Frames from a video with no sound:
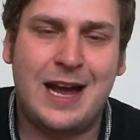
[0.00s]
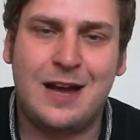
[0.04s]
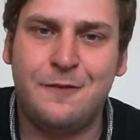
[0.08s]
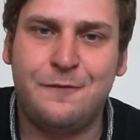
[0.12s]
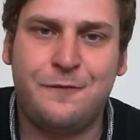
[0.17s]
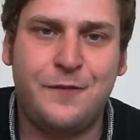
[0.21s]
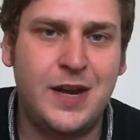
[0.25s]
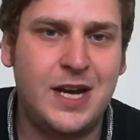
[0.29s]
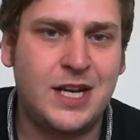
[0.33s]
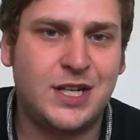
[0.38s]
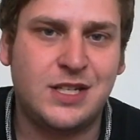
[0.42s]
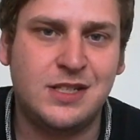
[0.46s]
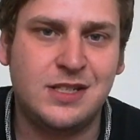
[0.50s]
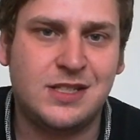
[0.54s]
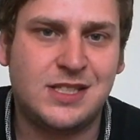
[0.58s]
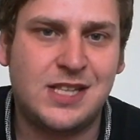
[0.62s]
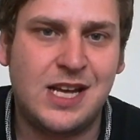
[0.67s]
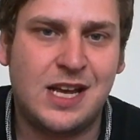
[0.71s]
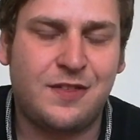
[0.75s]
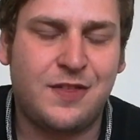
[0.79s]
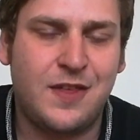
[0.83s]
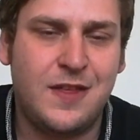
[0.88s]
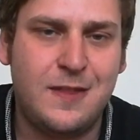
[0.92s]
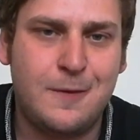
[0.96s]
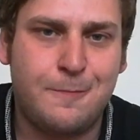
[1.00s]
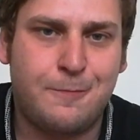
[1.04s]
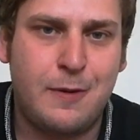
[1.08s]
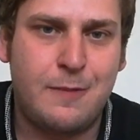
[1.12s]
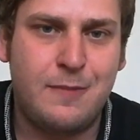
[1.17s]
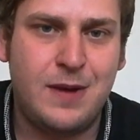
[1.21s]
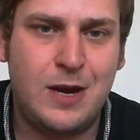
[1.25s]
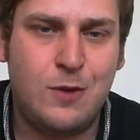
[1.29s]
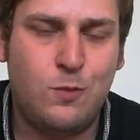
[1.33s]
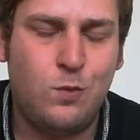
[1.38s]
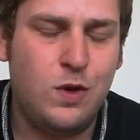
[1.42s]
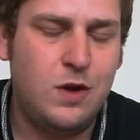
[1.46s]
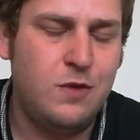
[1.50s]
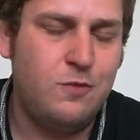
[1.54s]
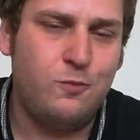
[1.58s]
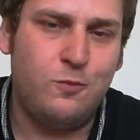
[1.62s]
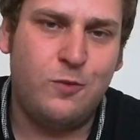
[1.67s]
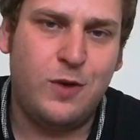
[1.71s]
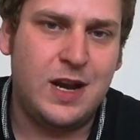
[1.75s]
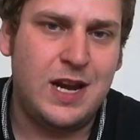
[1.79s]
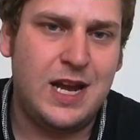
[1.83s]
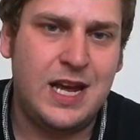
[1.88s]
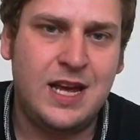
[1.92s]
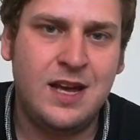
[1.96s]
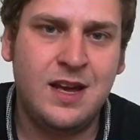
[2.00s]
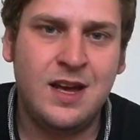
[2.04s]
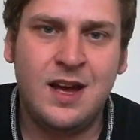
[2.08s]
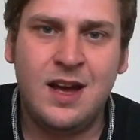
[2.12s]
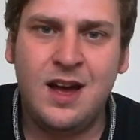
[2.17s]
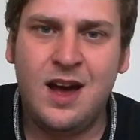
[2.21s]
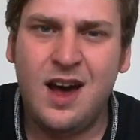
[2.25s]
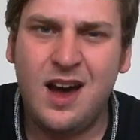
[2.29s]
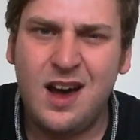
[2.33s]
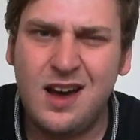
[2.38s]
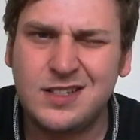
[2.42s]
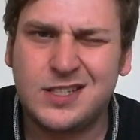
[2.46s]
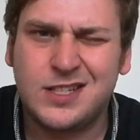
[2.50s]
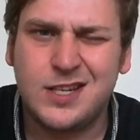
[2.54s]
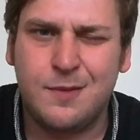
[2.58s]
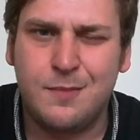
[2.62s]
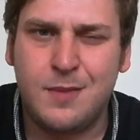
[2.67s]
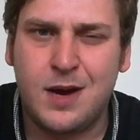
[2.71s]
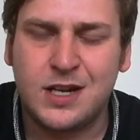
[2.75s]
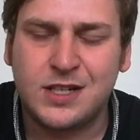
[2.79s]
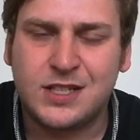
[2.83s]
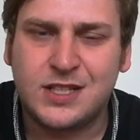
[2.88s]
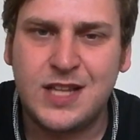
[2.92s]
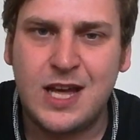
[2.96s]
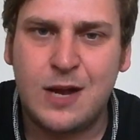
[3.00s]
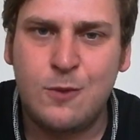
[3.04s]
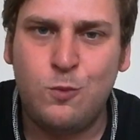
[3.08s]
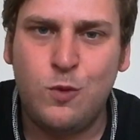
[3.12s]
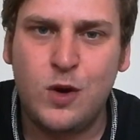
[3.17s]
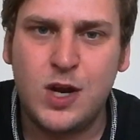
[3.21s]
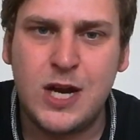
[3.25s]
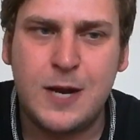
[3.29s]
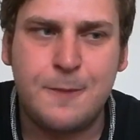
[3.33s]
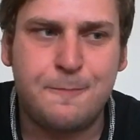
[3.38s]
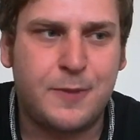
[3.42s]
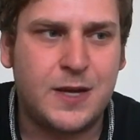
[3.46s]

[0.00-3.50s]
And finishing 6th in the Premier League wouldn't really hurt so much then, would it?